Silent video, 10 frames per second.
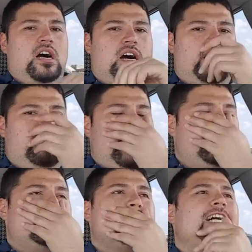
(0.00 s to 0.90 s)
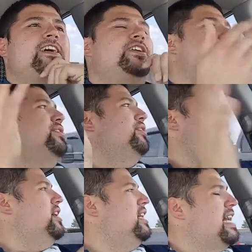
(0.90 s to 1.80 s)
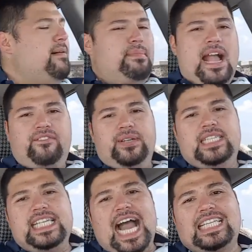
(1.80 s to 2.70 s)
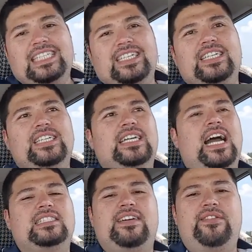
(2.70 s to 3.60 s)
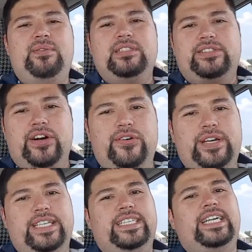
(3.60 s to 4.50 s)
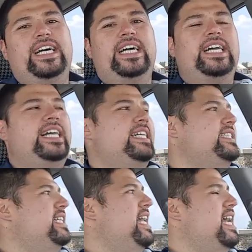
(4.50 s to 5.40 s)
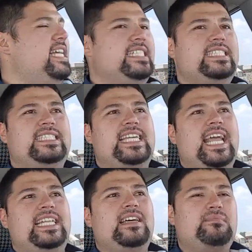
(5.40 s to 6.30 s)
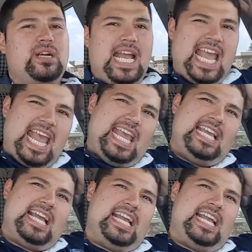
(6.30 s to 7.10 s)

All right, so got back from the doctor. How's everyone doing? Today is day number 8.